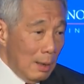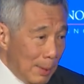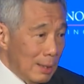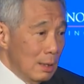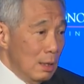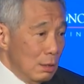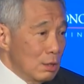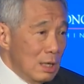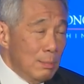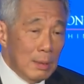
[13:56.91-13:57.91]
But you
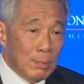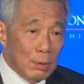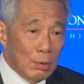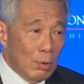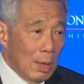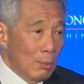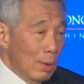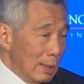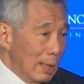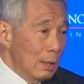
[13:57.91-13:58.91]
see people who are
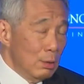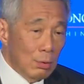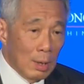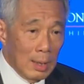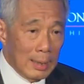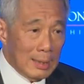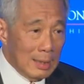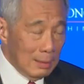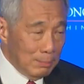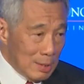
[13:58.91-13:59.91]
working, who are
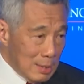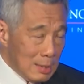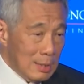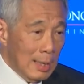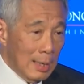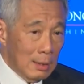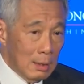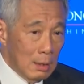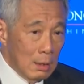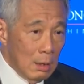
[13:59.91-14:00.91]
getting business done,
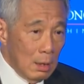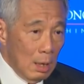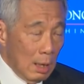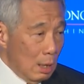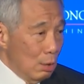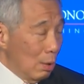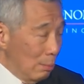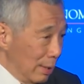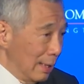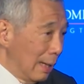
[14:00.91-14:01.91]
who are
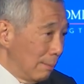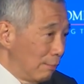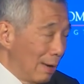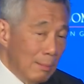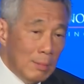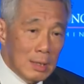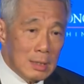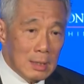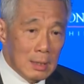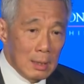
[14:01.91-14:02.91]
bringing up
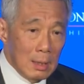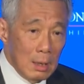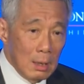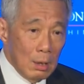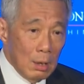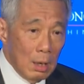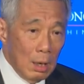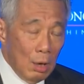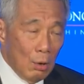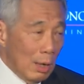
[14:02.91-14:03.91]
families,
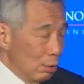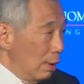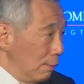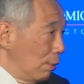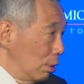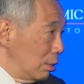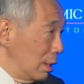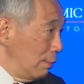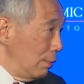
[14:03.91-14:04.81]
who are looking forward to the